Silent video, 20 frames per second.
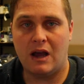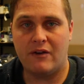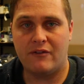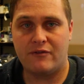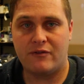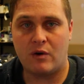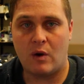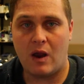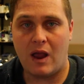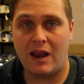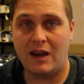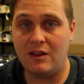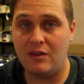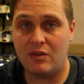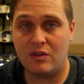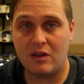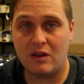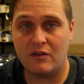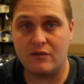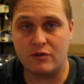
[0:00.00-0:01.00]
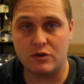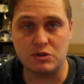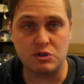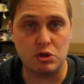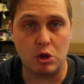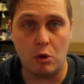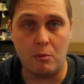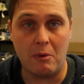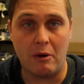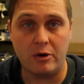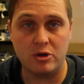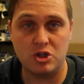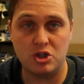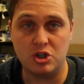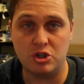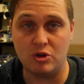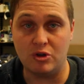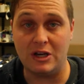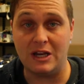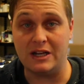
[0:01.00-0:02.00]
For anything for slow
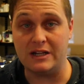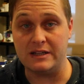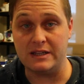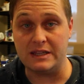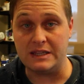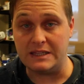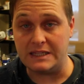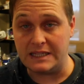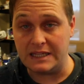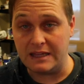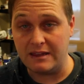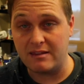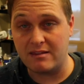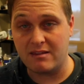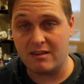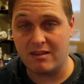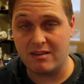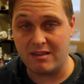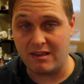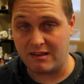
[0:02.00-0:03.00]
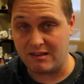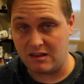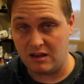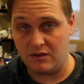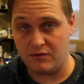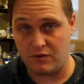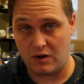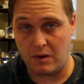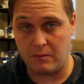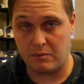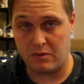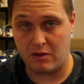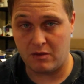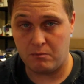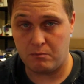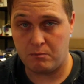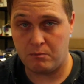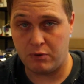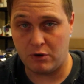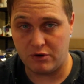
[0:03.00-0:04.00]
motion, you need at least 60
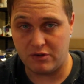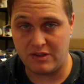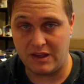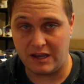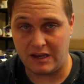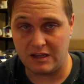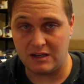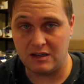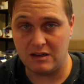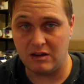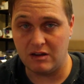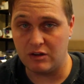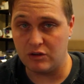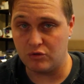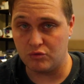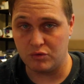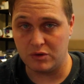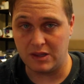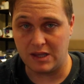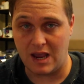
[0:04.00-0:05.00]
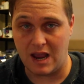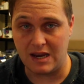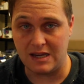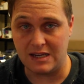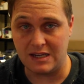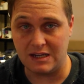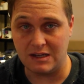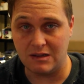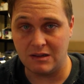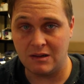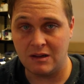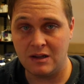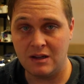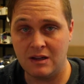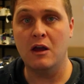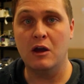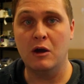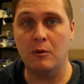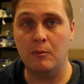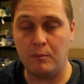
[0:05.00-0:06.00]
frames per second is really ideal.
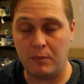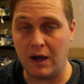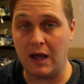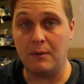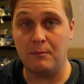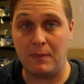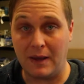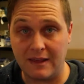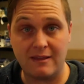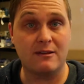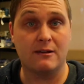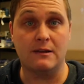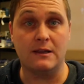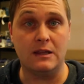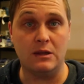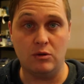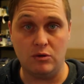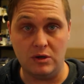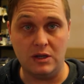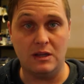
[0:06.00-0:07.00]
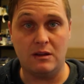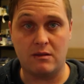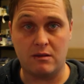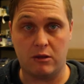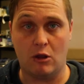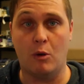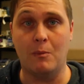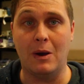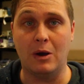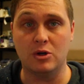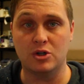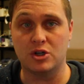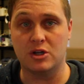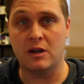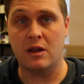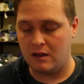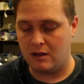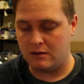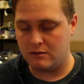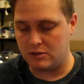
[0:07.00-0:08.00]
But basically you need slow
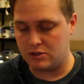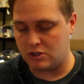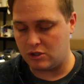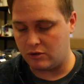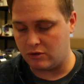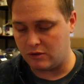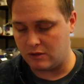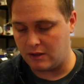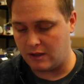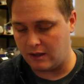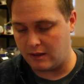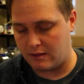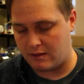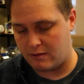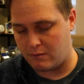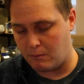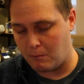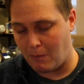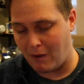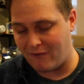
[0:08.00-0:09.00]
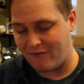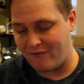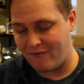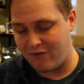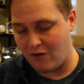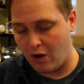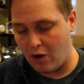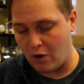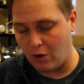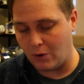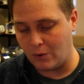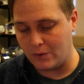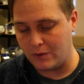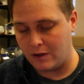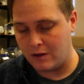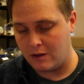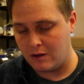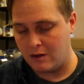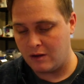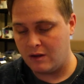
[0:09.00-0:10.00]
motion. Let me show you this. My
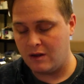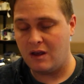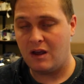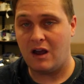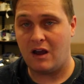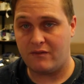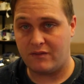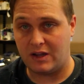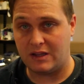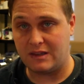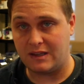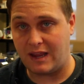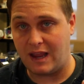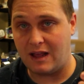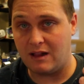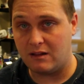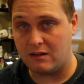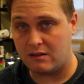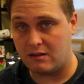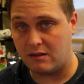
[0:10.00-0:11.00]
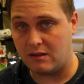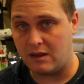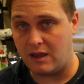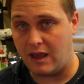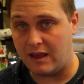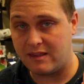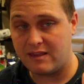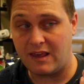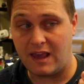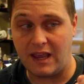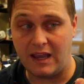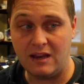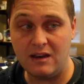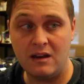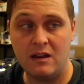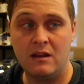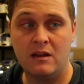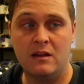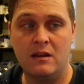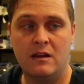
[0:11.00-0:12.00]
phone, I've got the Galaxy S8,
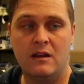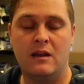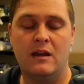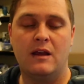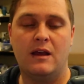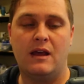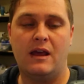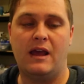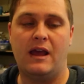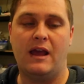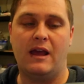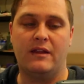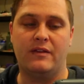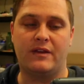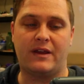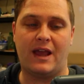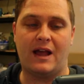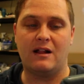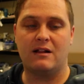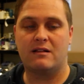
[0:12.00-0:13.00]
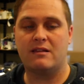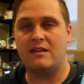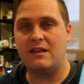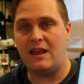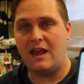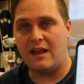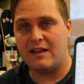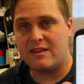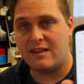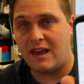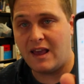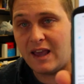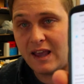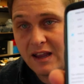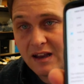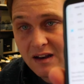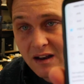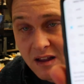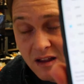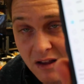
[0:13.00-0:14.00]
and the Galaxy S8,